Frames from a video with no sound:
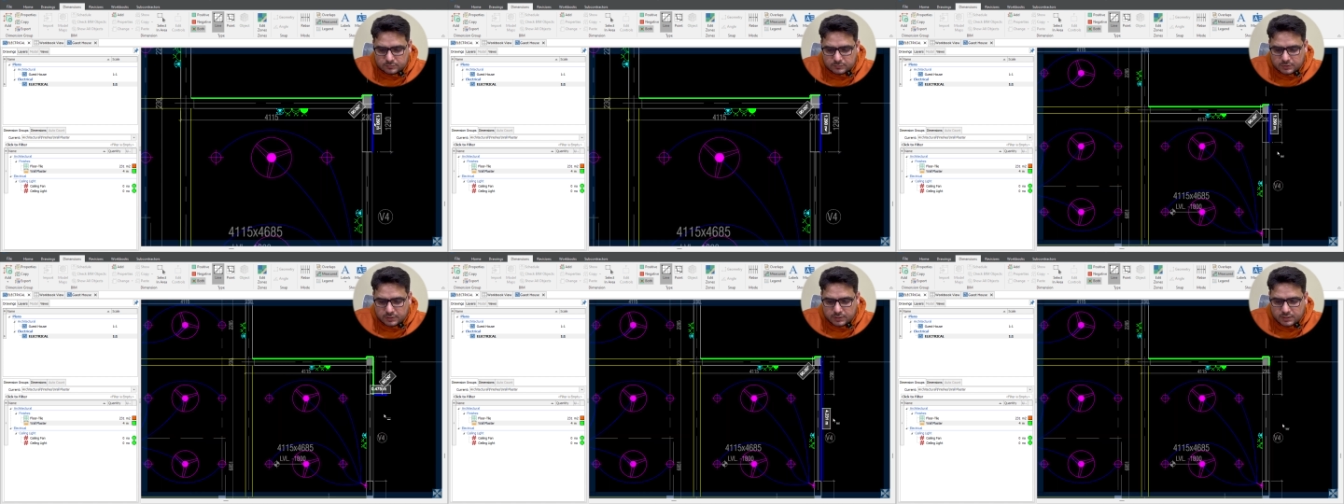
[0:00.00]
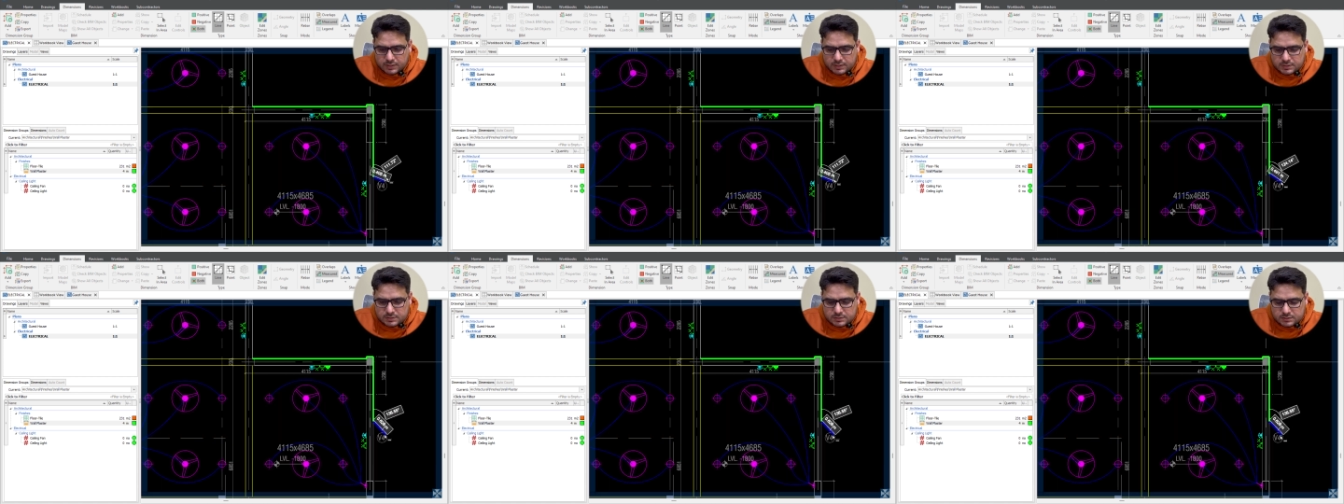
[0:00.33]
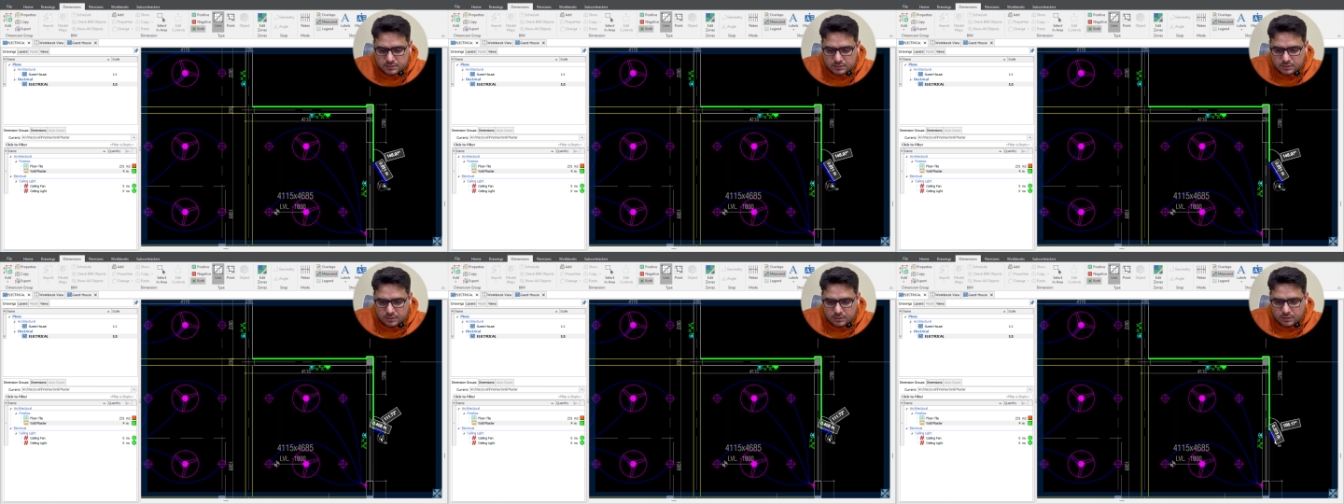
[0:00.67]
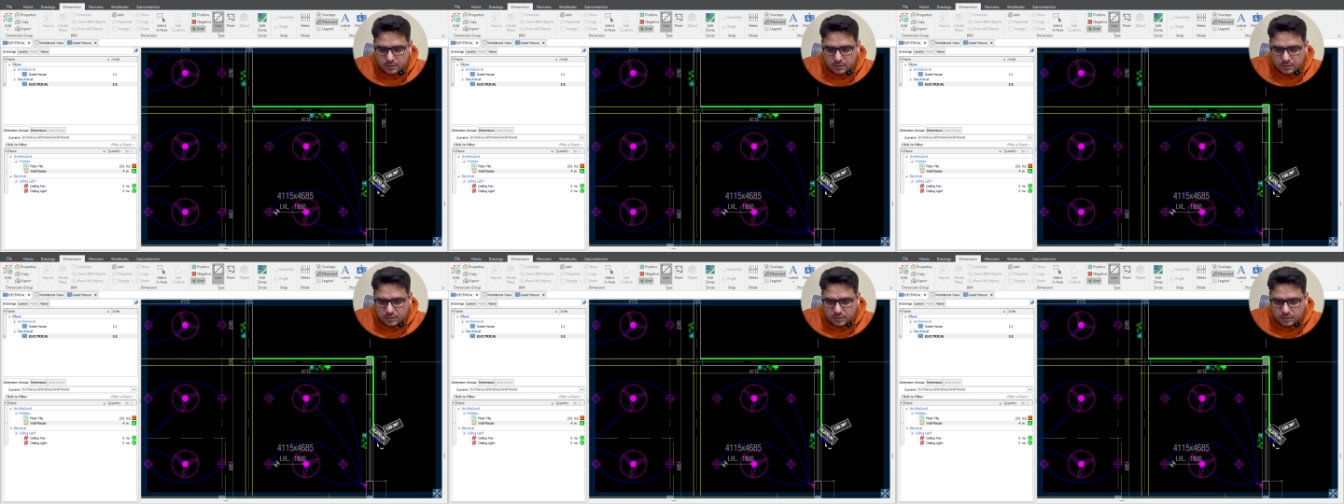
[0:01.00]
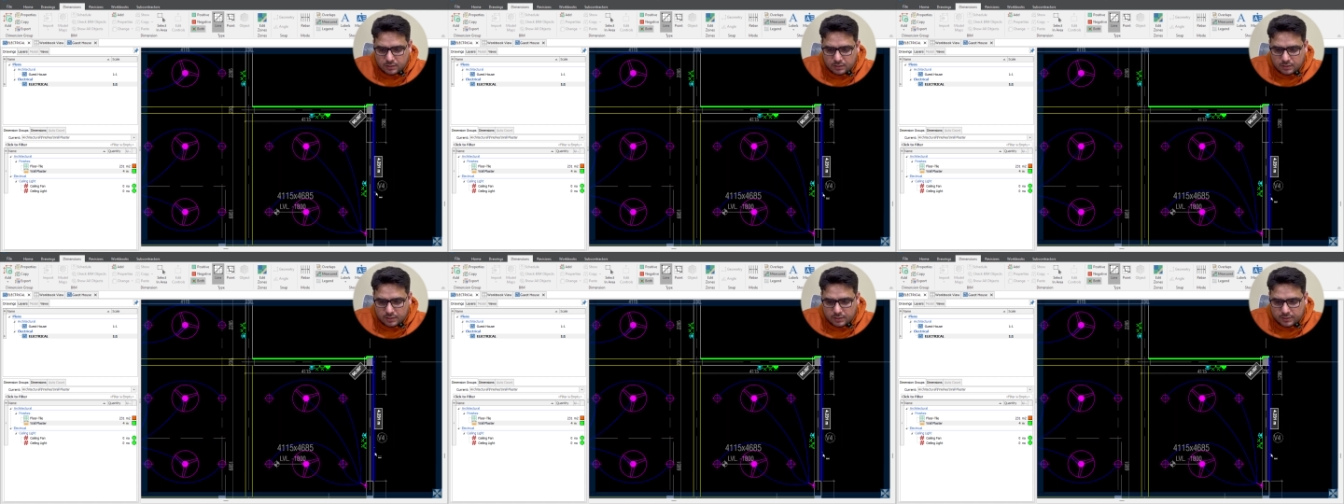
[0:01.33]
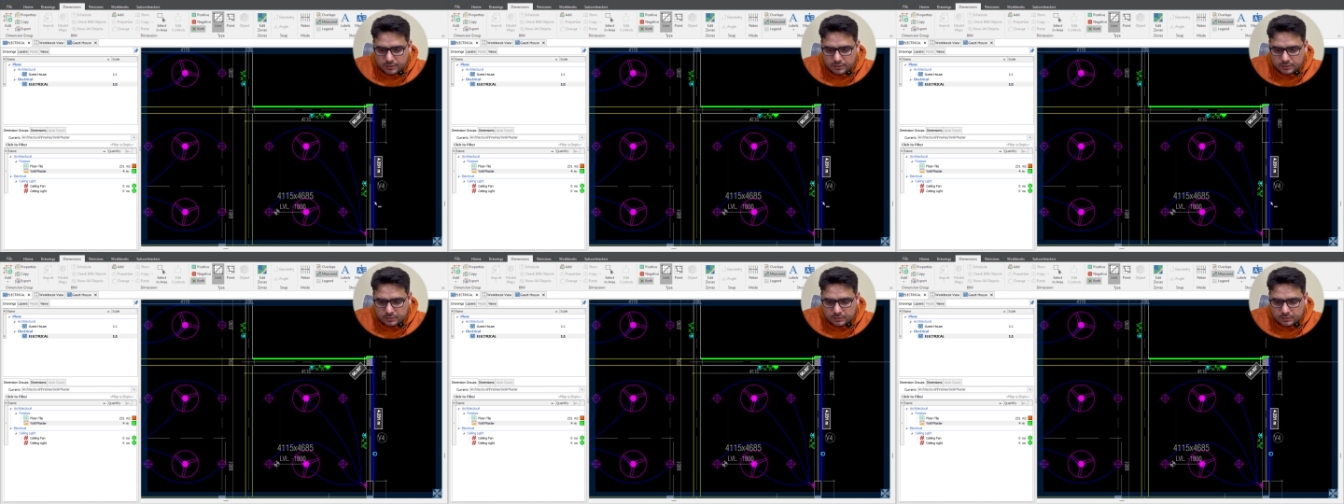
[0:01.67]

this like